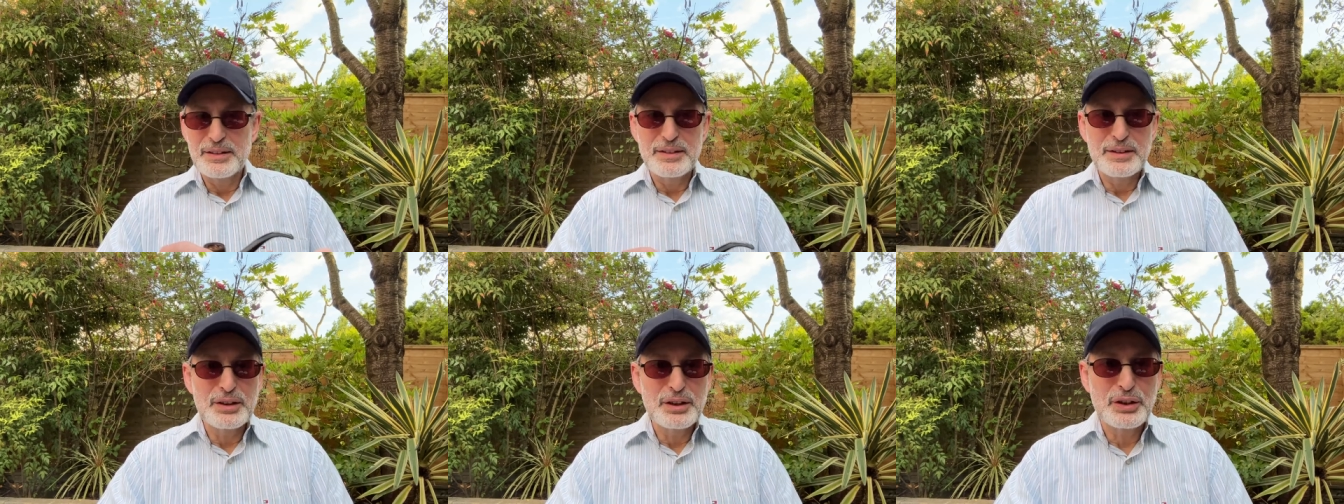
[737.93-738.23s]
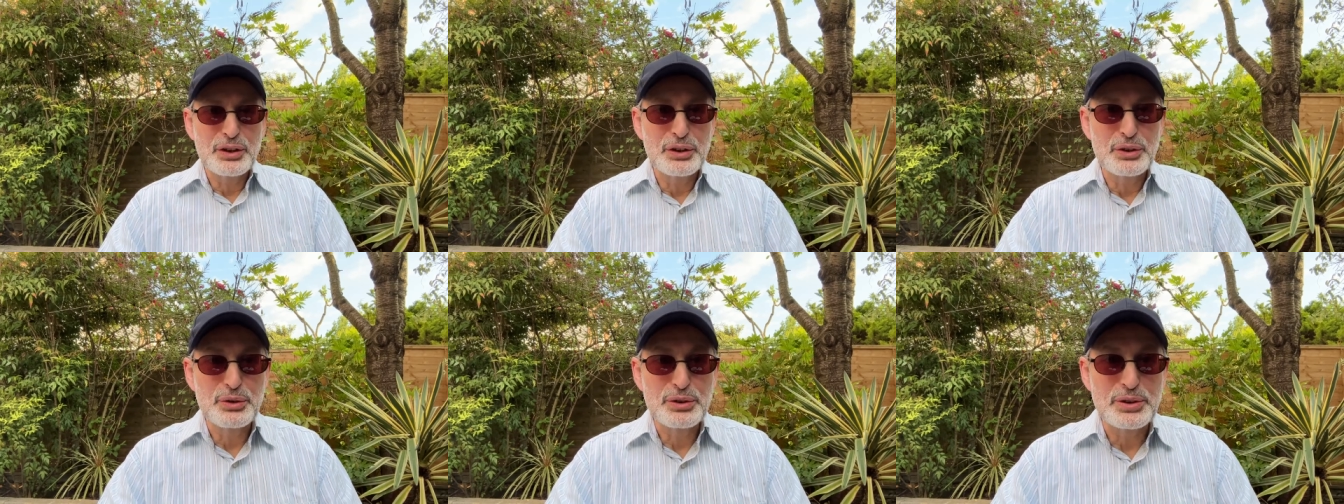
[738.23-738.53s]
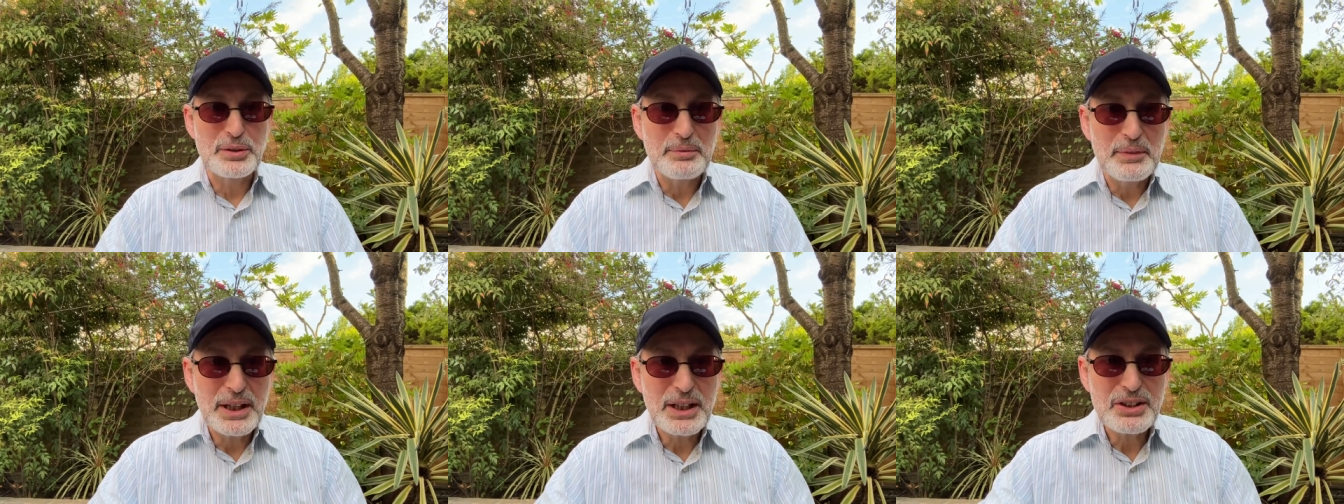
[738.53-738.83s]
you could use
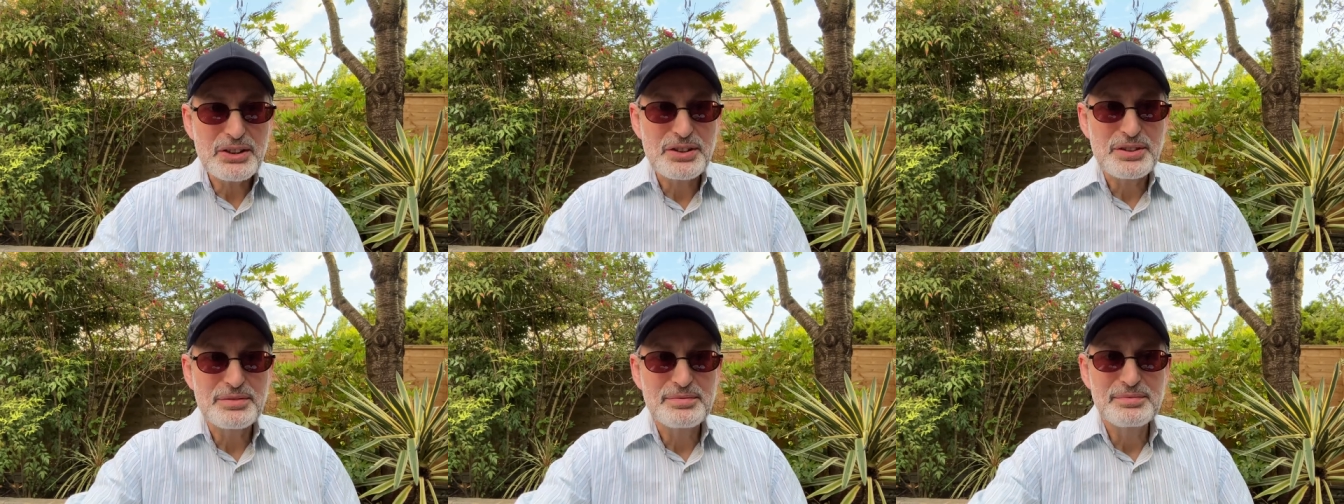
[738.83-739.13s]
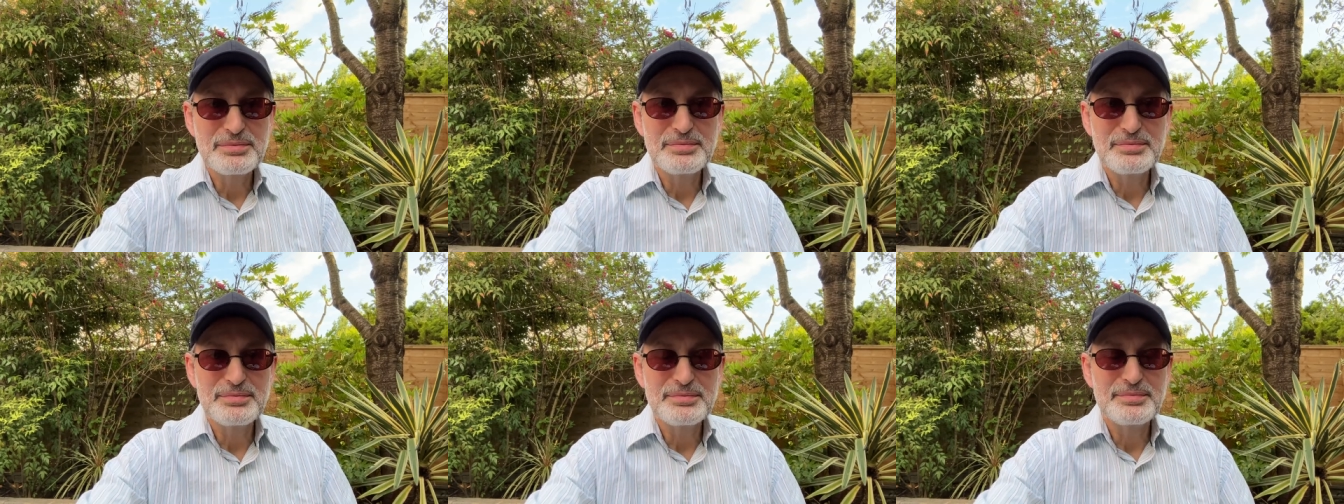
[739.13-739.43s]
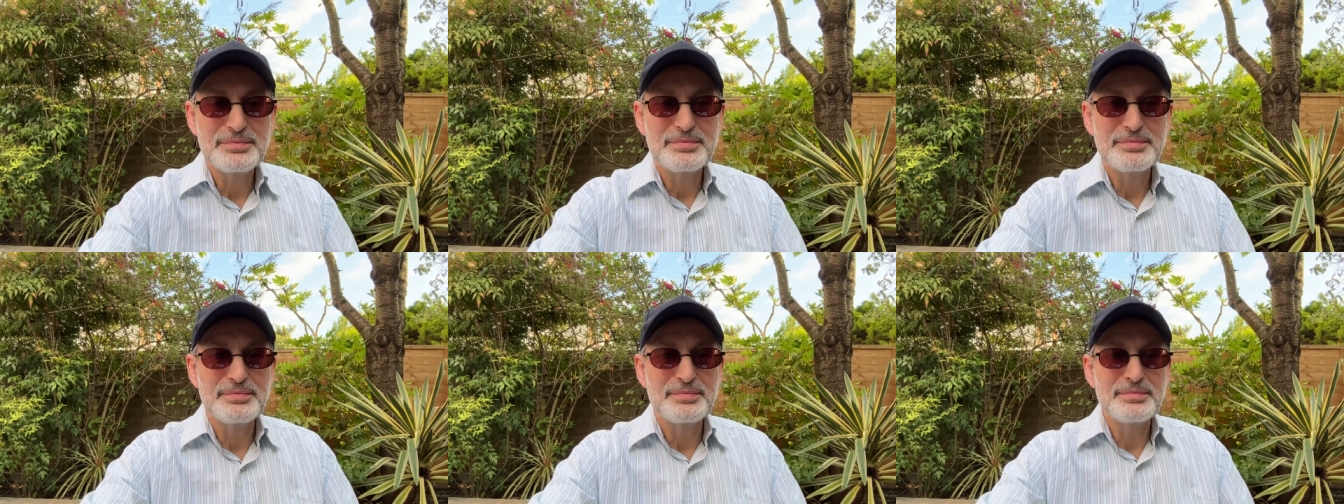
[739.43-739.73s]
a match,
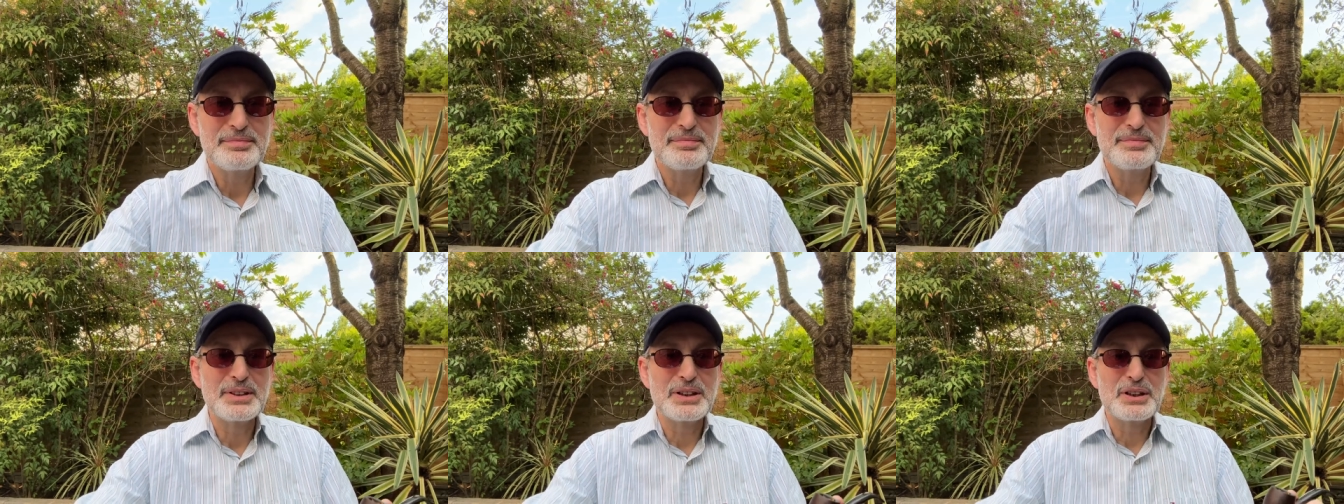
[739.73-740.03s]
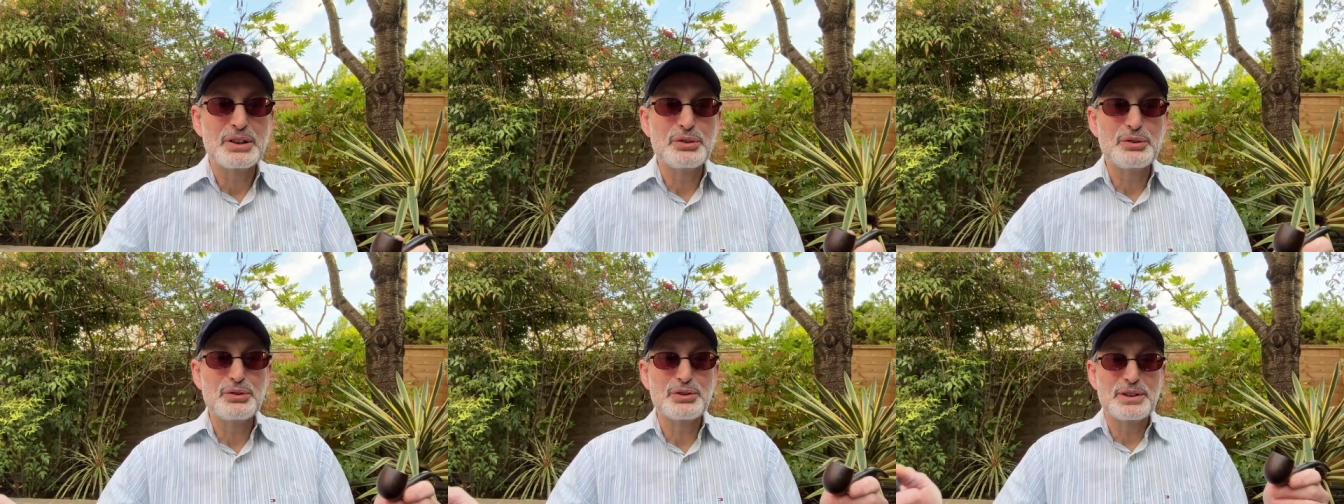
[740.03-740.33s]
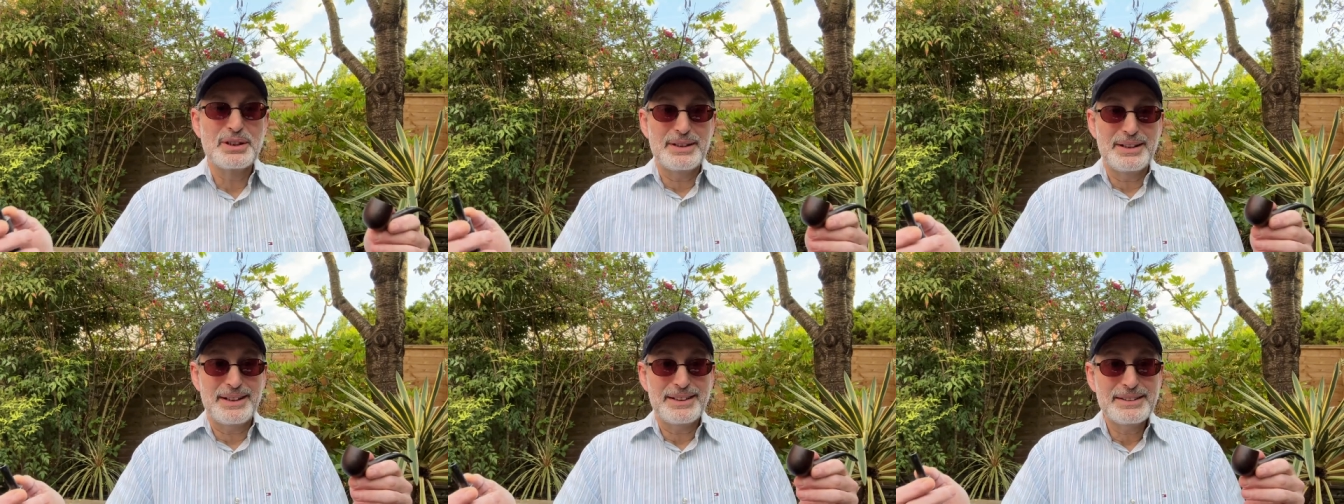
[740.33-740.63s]
we could use
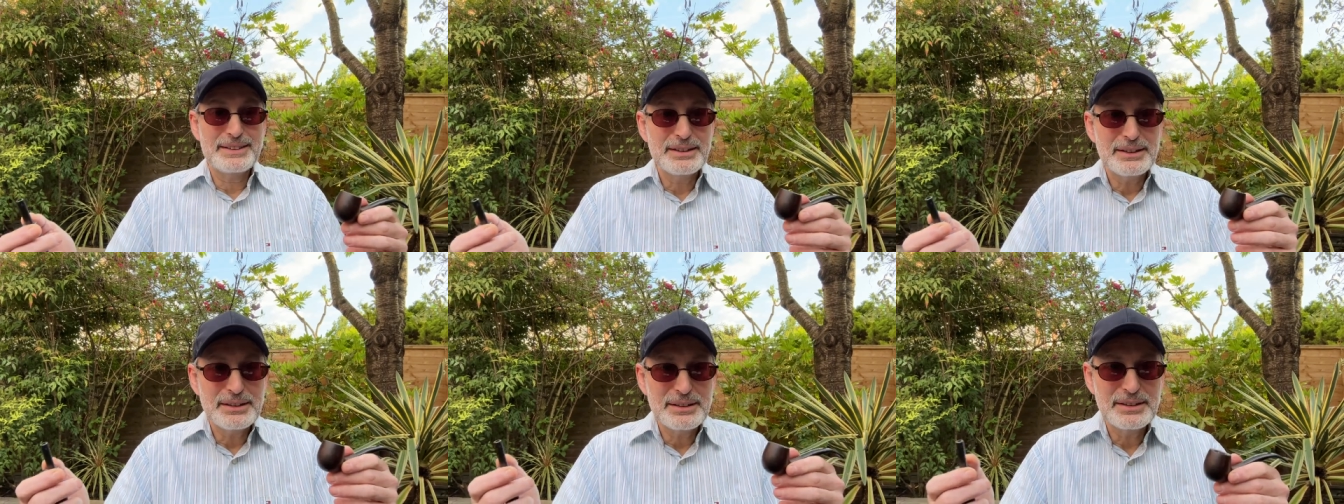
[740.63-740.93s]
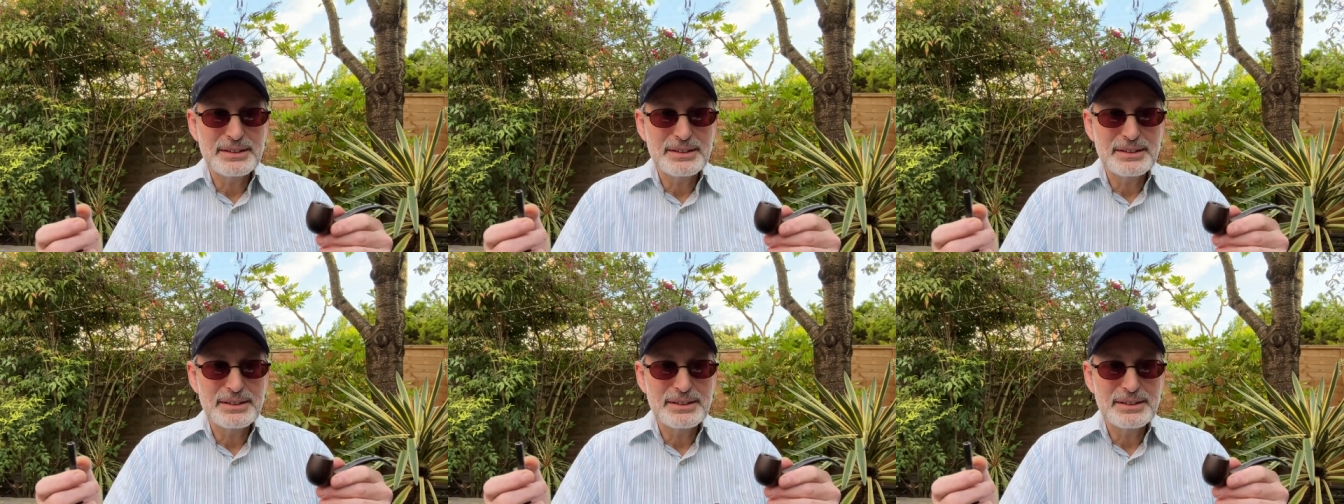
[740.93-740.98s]
a lighter,